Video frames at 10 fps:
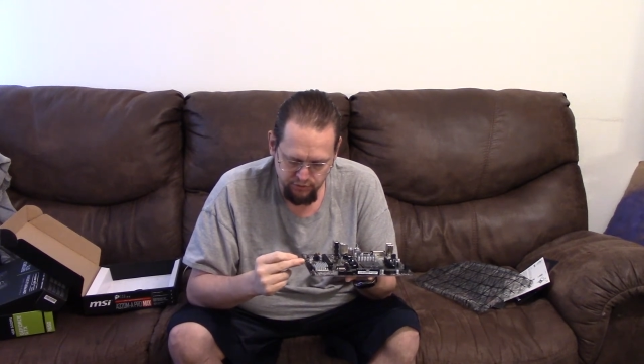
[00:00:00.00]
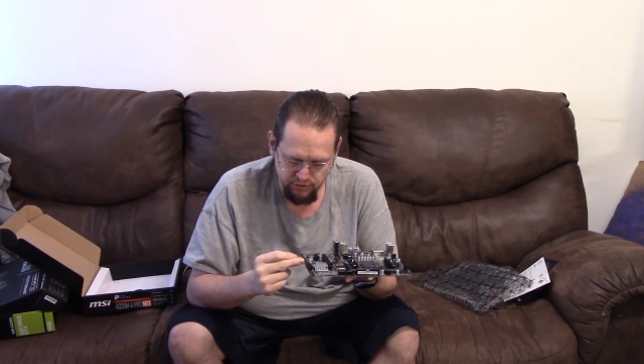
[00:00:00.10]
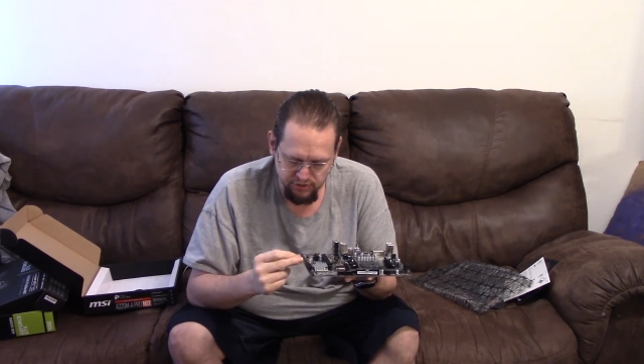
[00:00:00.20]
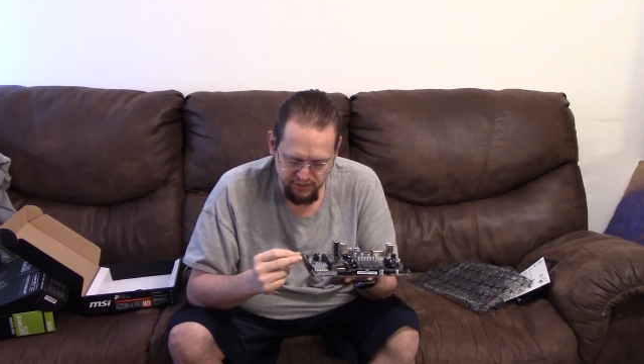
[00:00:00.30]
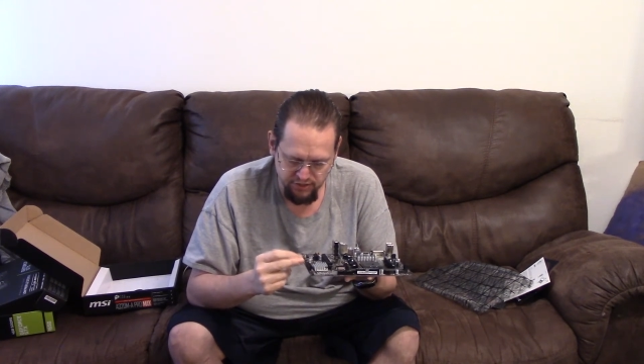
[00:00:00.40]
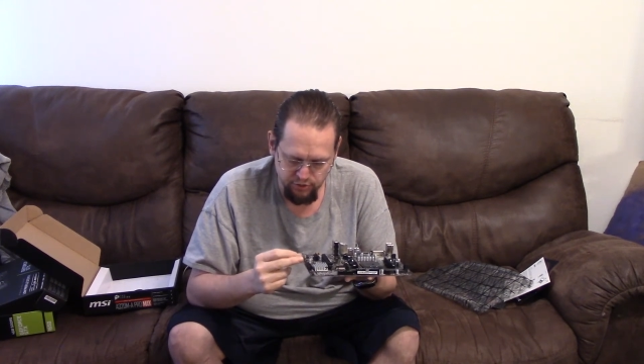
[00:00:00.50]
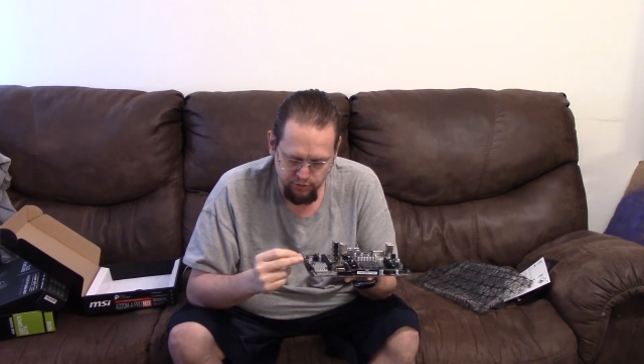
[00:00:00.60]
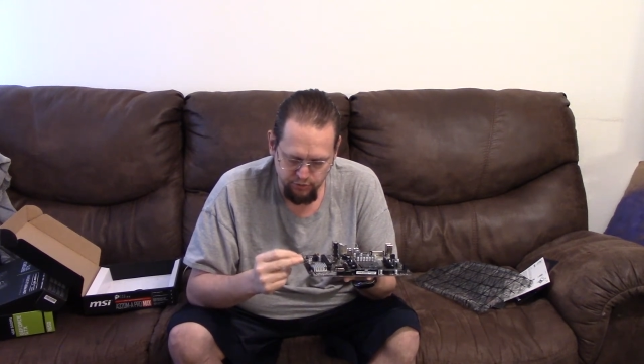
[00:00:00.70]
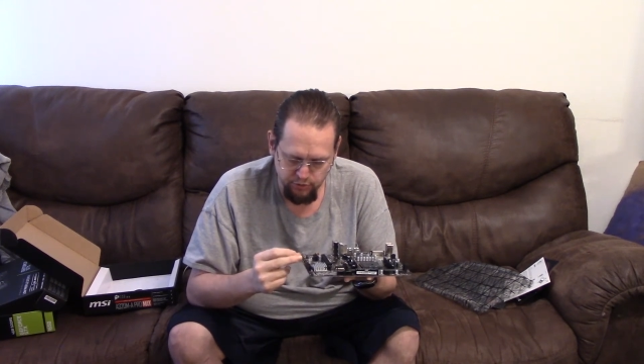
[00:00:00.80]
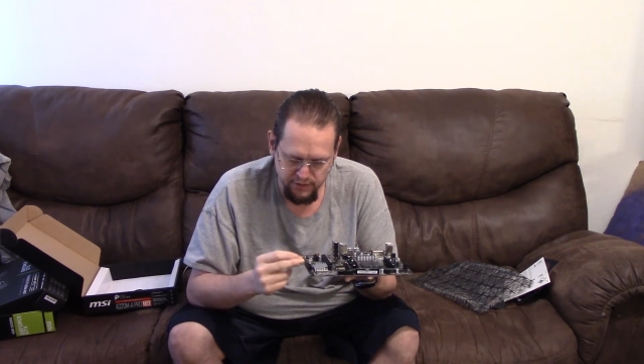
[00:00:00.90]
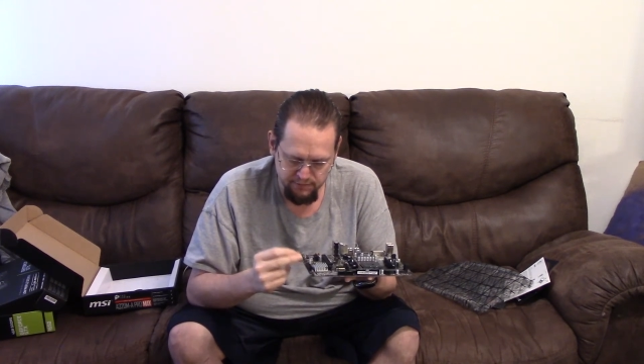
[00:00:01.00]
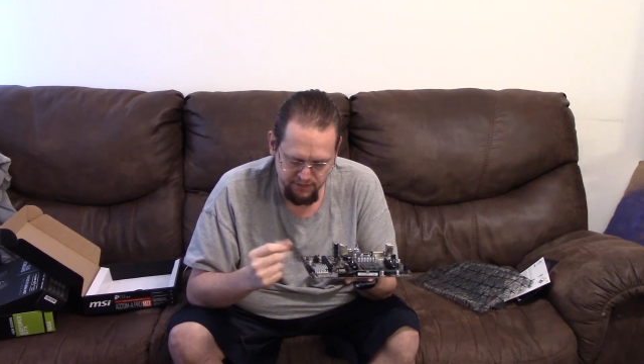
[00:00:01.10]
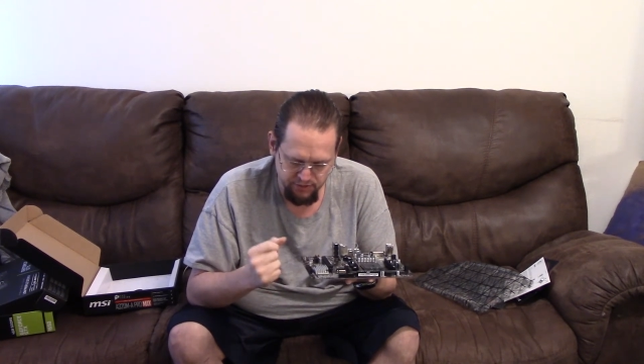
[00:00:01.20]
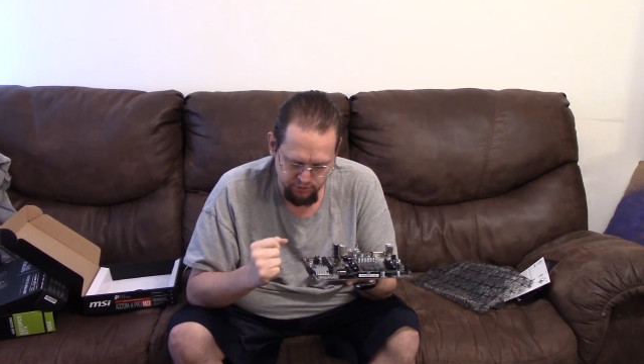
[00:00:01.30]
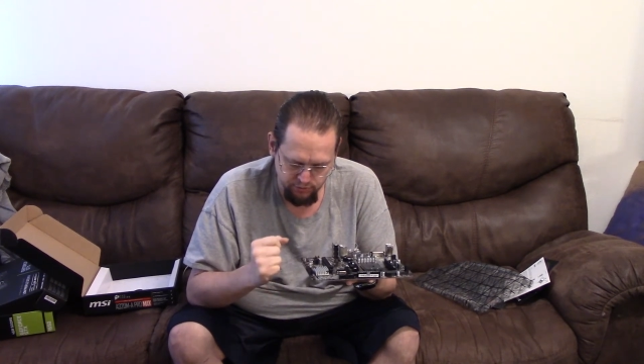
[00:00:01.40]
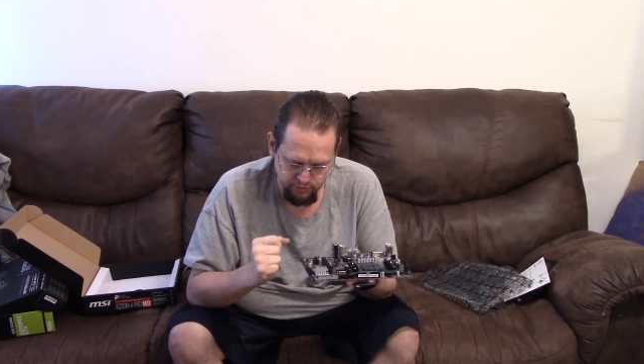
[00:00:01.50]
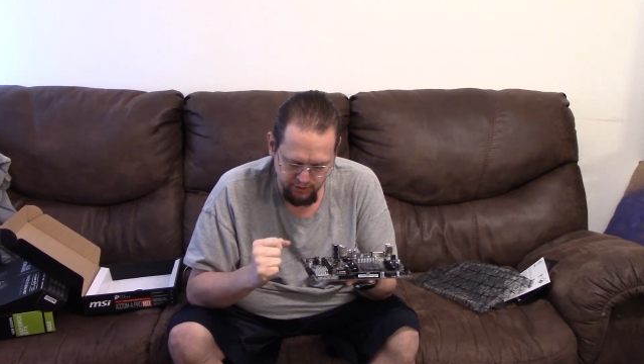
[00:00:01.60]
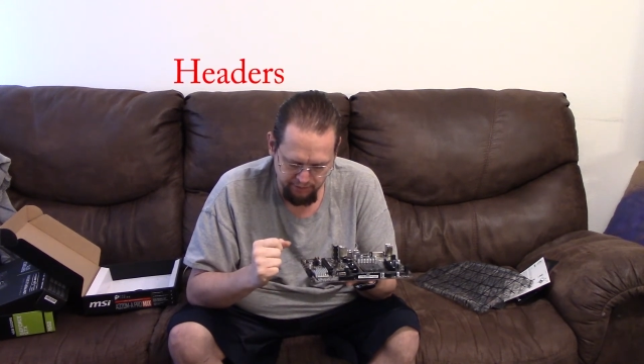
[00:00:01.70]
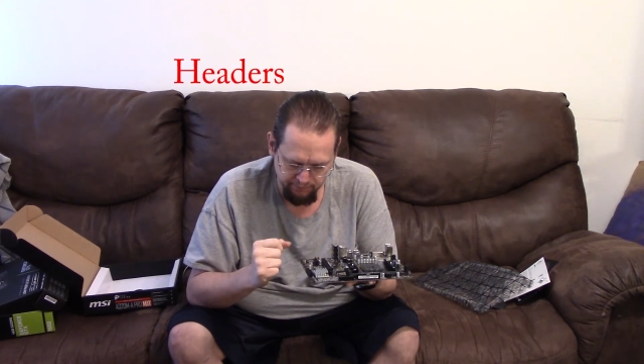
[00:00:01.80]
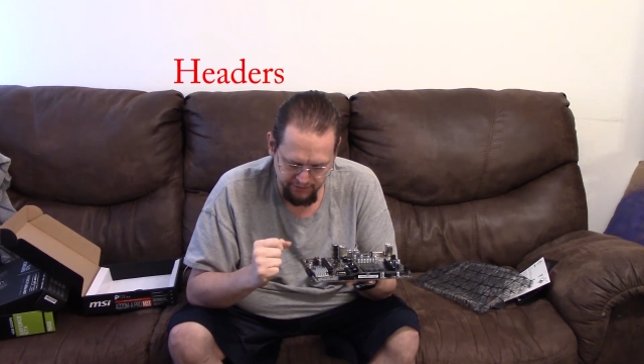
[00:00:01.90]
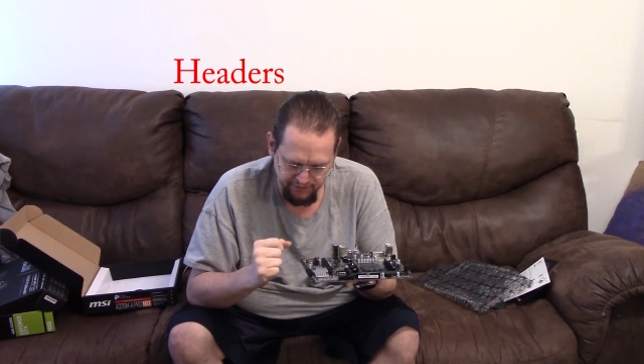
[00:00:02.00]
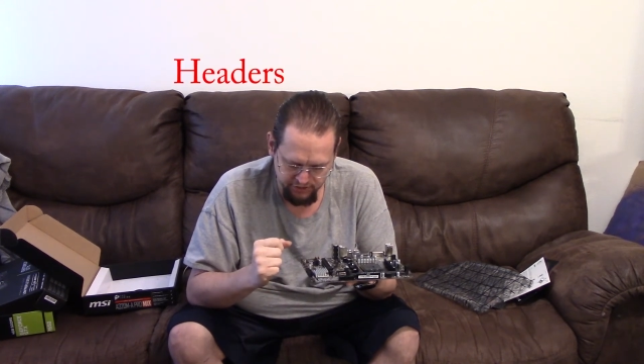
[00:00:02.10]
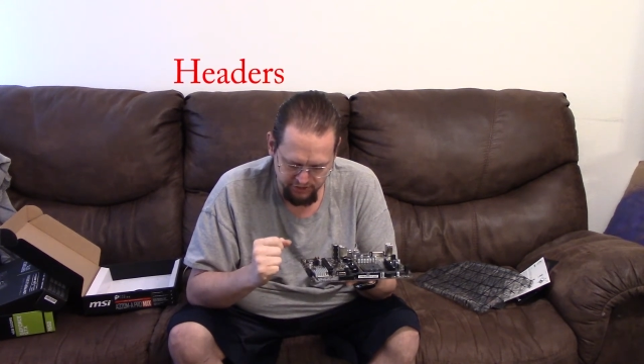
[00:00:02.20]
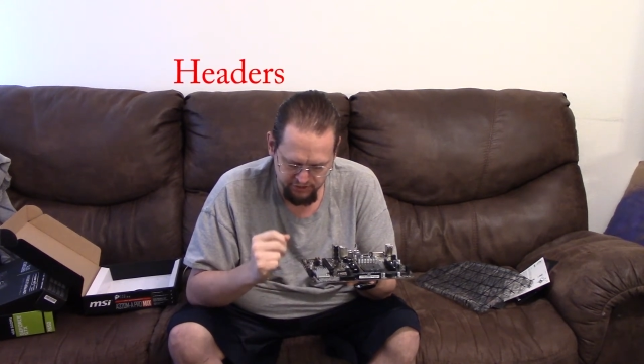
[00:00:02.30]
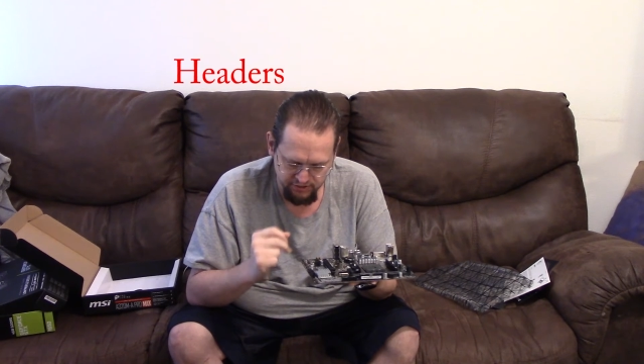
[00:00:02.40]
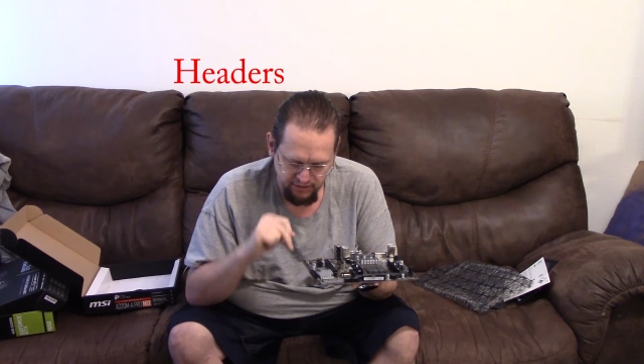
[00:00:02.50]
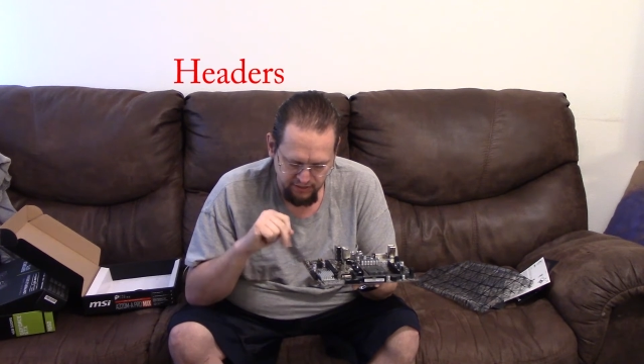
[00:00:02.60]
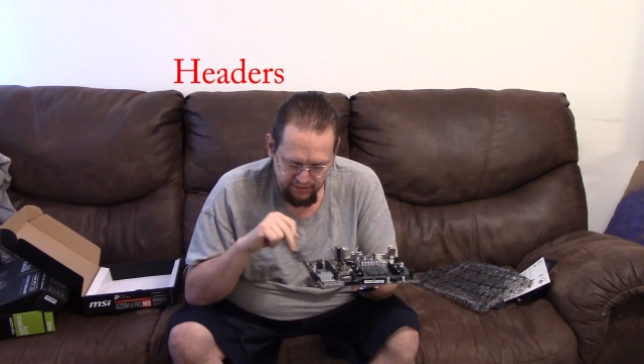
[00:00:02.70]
It looks like 2 USB 2 connections.